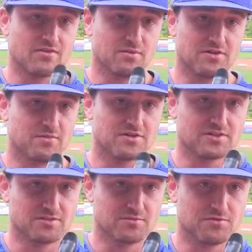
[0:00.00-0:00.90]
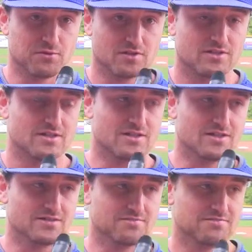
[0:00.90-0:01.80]
never been to Michigan before.
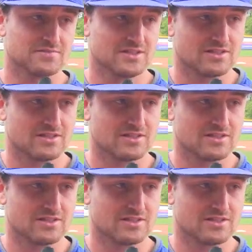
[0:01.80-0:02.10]
The